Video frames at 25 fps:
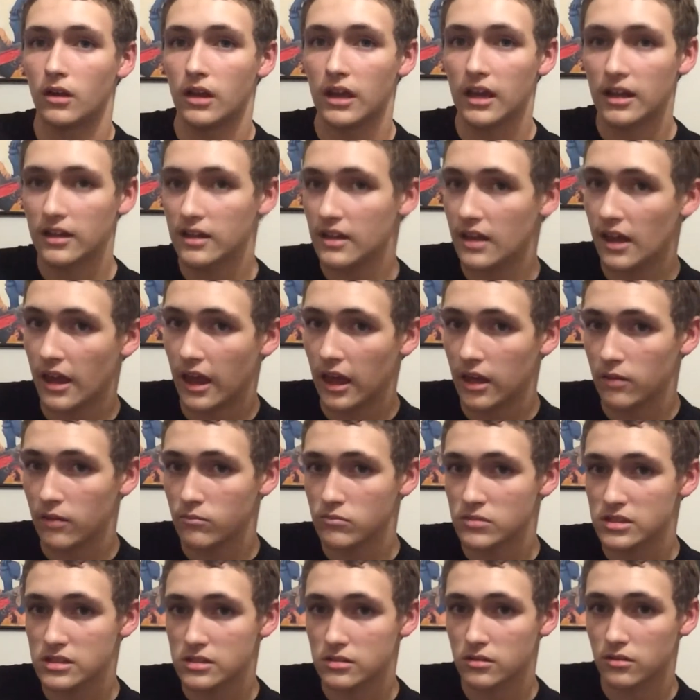indie
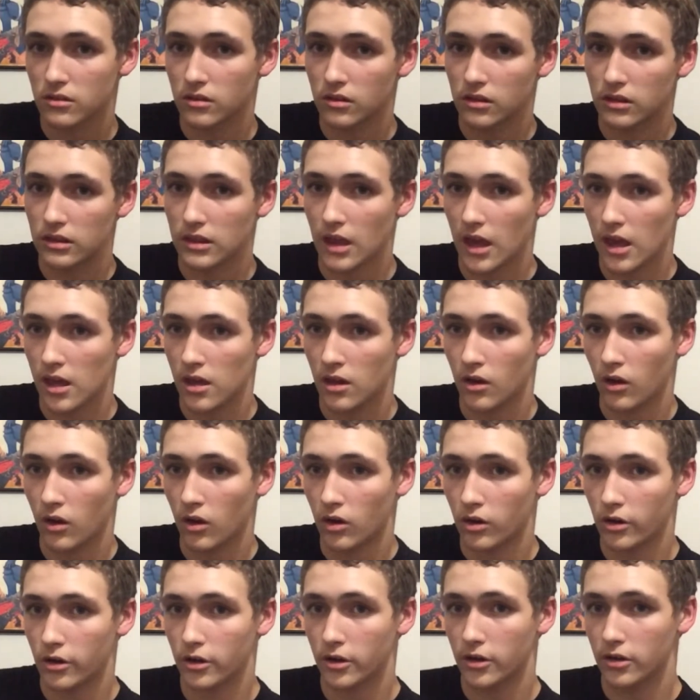games, they
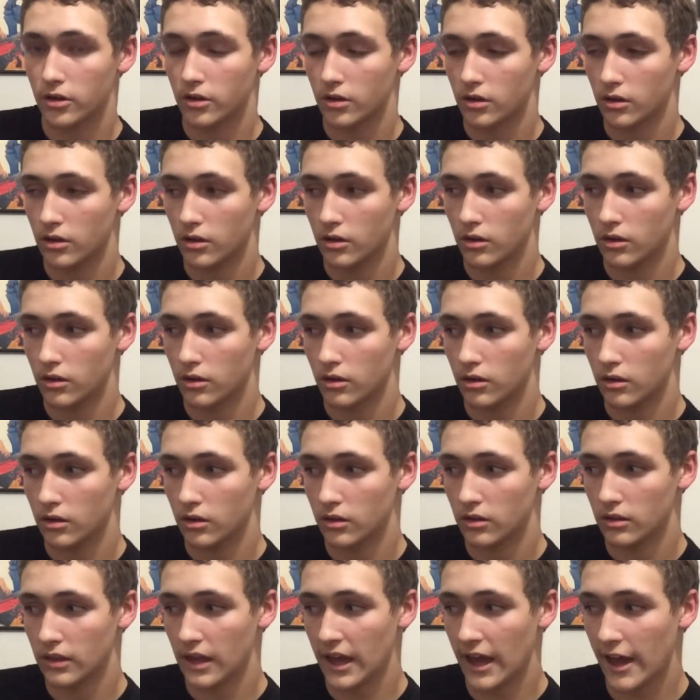
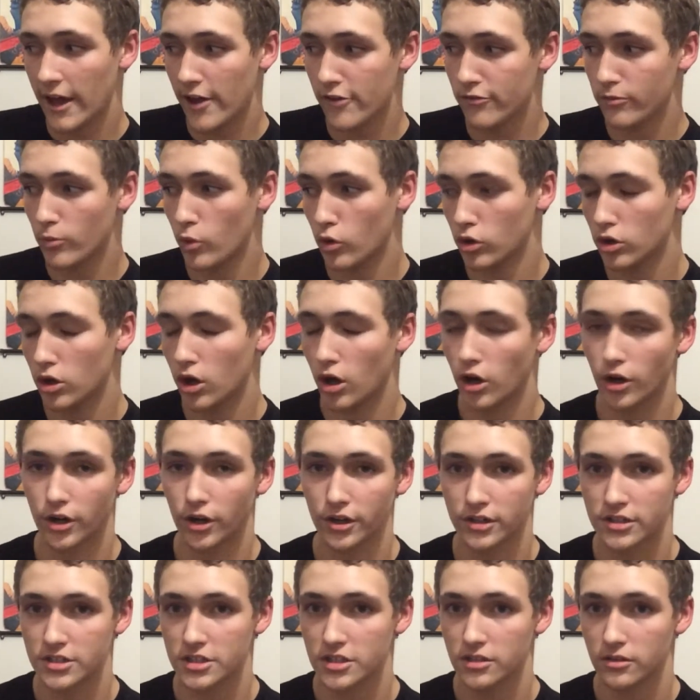have more
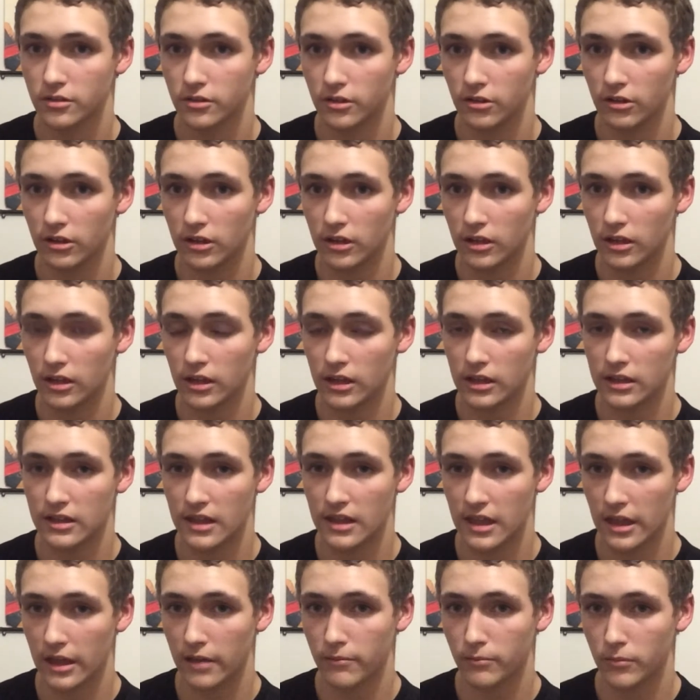heart in
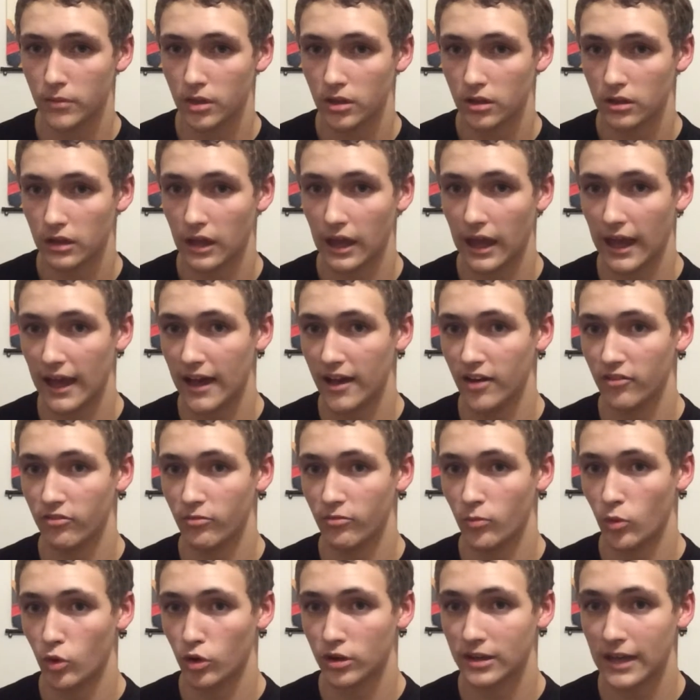them. They have
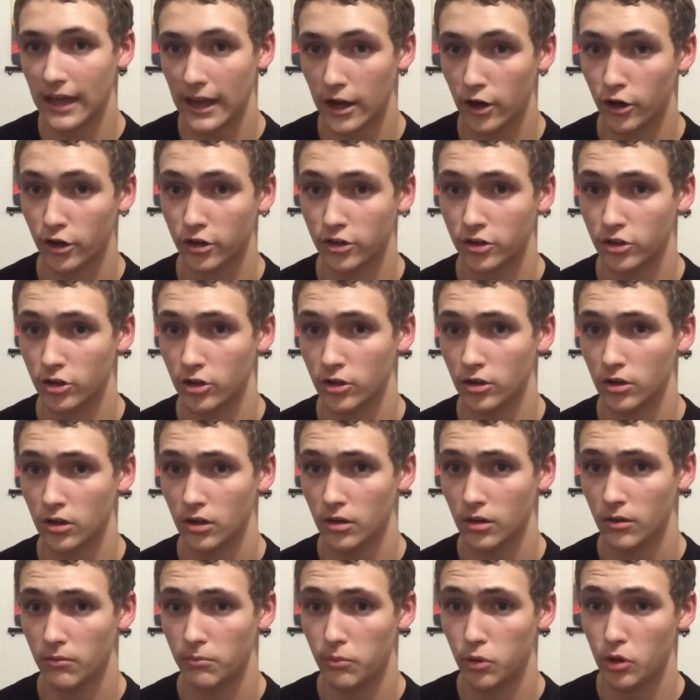more character
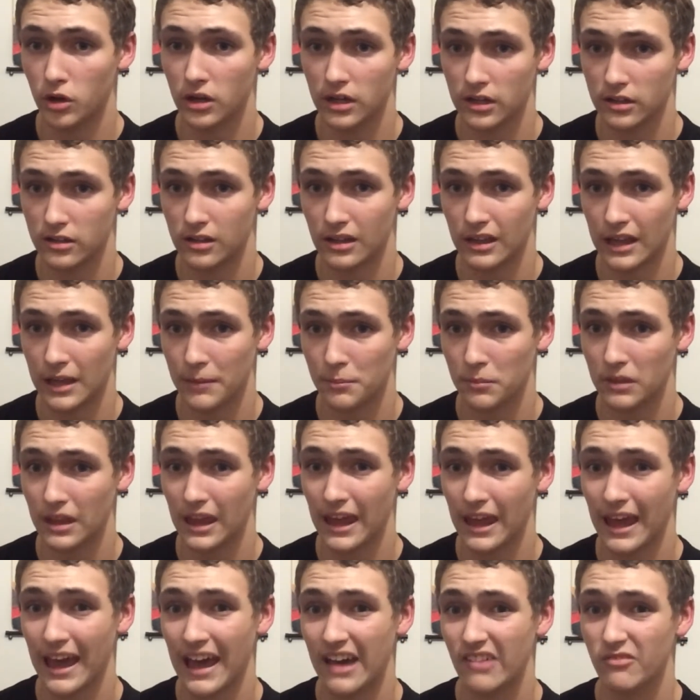put into them.
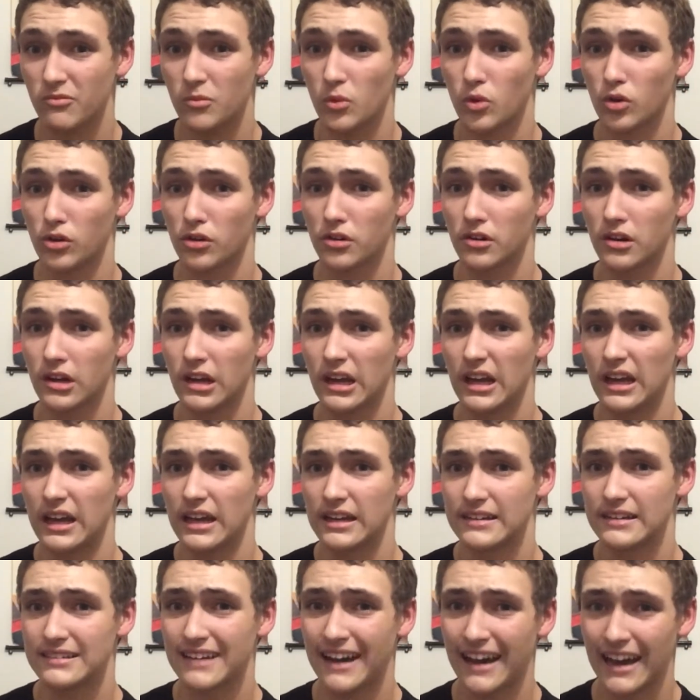They have more
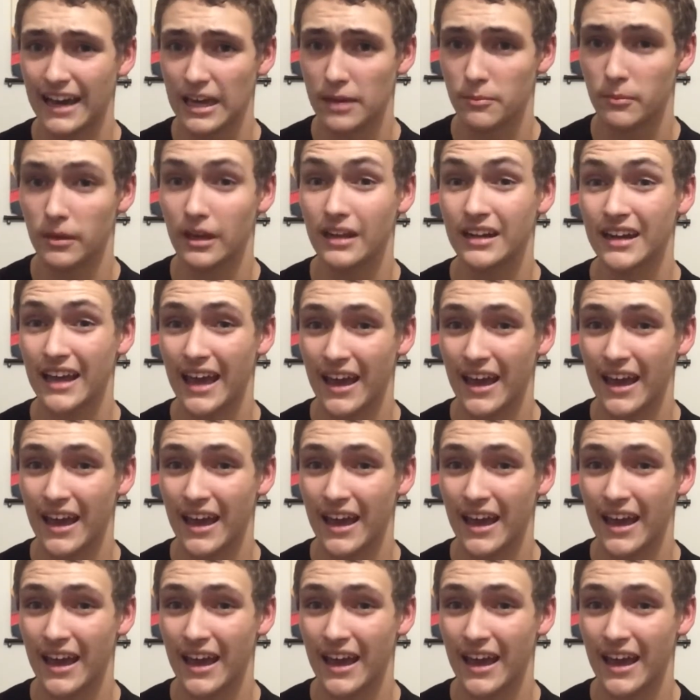time and